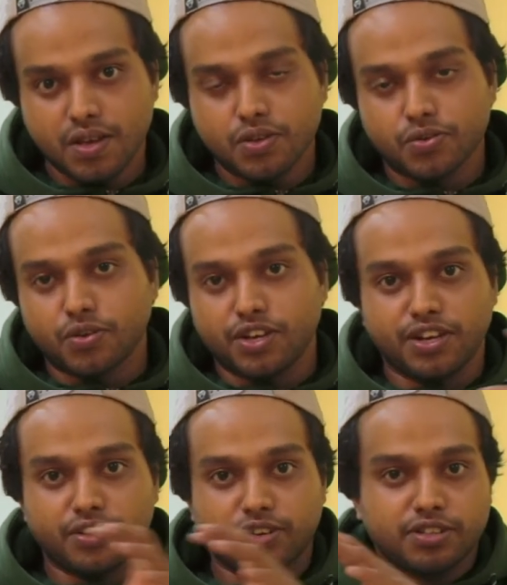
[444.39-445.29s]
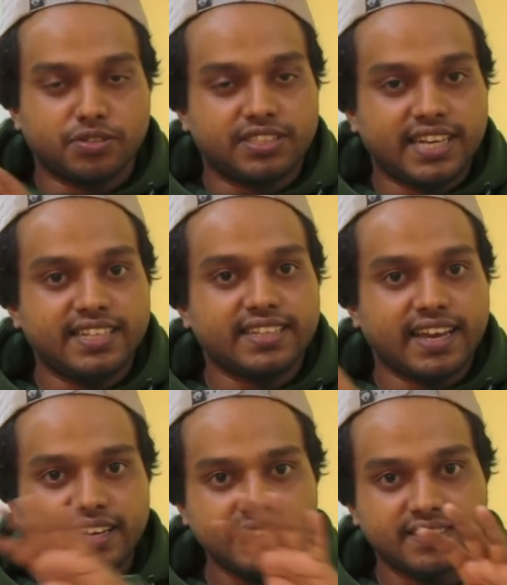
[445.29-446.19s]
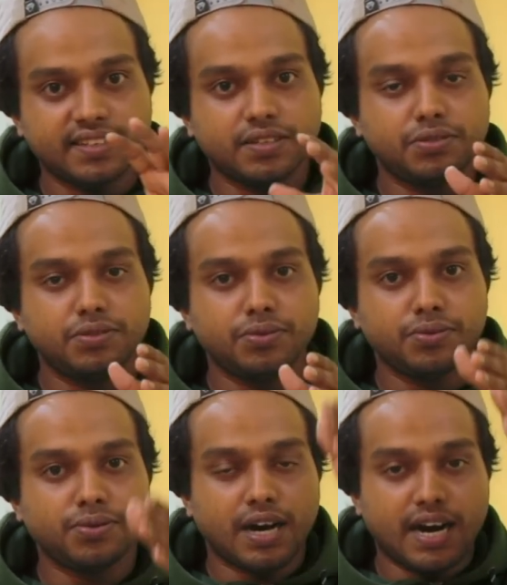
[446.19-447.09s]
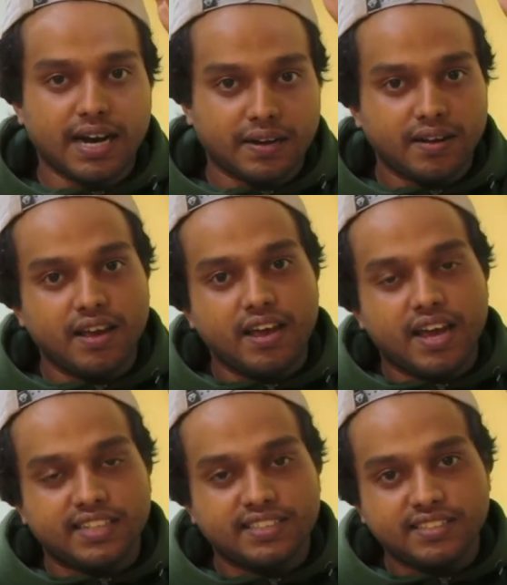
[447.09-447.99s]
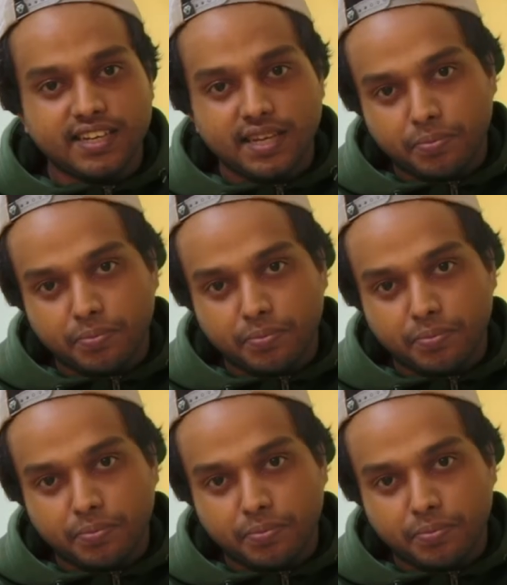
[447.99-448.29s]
So in order to change anything, you are essentially